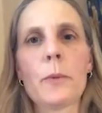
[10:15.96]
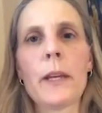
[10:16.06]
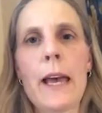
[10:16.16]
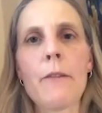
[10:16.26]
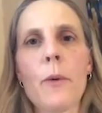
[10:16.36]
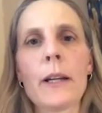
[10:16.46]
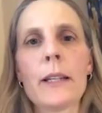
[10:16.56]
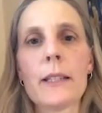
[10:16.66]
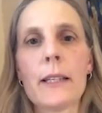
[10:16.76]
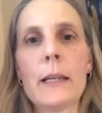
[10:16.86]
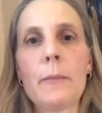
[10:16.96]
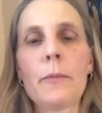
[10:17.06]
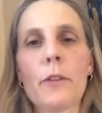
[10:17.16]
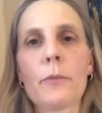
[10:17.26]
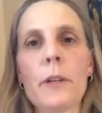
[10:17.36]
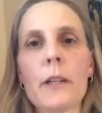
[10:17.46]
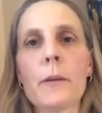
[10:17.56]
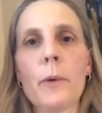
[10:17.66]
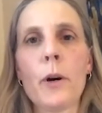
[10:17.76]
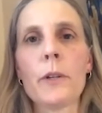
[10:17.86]
have wanted to keep the three
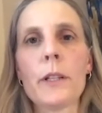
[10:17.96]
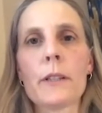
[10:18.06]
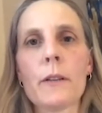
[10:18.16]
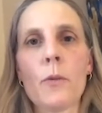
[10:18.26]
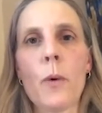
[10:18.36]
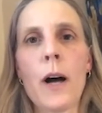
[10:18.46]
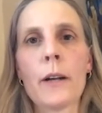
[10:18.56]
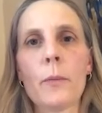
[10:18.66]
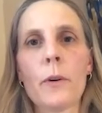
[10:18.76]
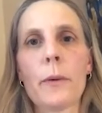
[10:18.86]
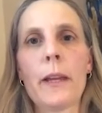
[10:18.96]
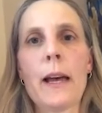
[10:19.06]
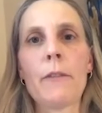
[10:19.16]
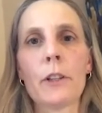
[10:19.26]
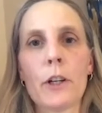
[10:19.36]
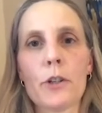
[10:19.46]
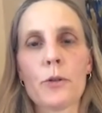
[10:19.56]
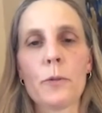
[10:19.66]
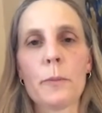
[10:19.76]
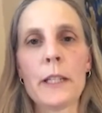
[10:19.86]
components of Awana where we have a
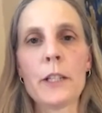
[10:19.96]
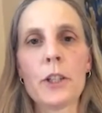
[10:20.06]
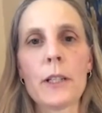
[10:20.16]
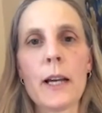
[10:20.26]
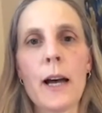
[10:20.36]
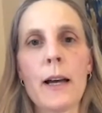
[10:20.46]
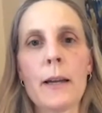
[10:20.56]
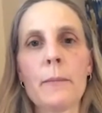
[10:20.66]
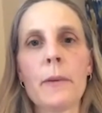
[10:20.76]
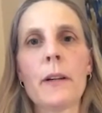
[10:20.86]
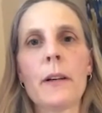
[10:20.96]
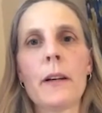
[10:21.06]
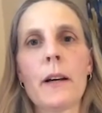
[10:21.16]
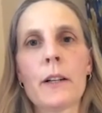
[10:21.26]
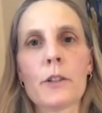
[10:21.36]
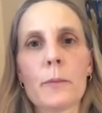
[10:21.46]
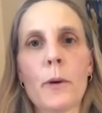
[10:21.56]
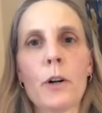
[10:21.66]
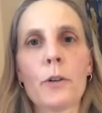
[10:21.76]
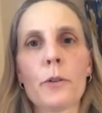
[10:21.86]
large group teaching time, a
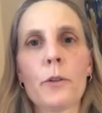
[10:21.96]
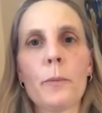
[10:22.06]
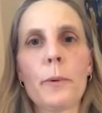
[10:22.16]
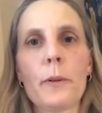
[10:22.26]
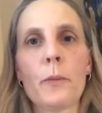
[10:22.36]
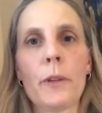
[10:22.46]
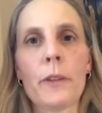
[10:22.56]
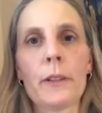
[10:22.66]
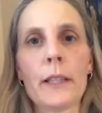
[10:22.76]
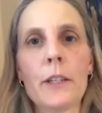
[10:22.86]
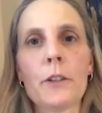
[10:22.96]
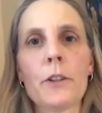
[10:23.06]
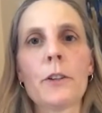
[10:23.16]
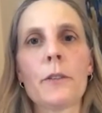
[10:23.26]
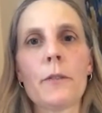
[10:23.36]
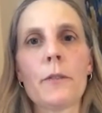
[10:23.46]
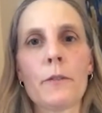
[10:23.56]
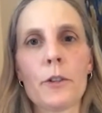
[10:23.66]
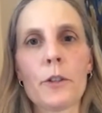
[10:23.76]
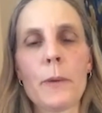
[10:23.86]
small group with a leader,
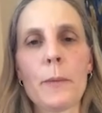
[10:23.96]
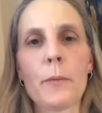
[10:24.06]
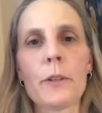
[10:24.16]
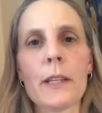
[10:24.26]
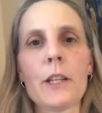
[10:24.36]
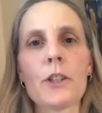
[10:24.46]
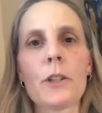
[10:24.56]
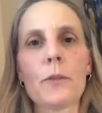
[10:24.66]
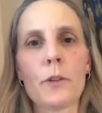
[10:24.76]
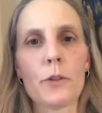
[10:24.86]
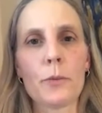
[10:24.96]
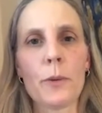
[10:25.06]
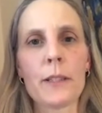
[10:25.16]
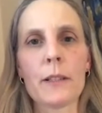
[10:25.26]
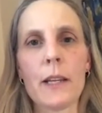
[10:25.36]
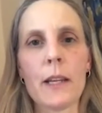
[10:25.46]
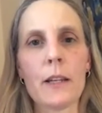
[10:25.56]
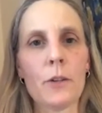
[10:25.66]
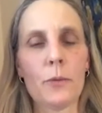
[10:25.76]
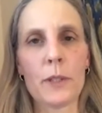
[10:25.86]
verse memorization, verse
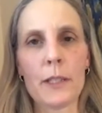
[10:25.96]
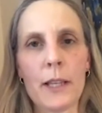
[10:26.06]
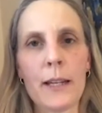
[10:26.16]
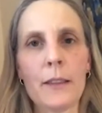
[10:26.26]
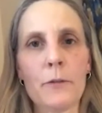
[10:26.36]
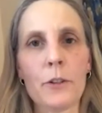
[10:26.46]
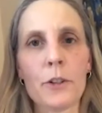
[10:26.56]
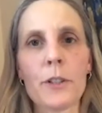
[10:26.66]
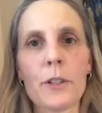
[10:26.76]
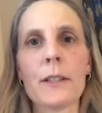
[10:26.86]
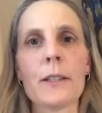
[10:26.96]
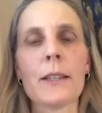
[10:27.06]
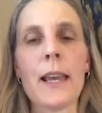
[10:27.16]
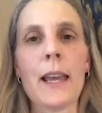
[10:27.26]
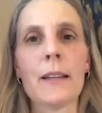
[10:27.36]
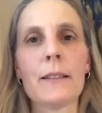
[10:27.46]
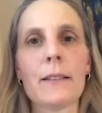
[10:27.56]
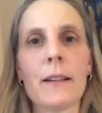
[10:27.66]
recitation, reciting the verses and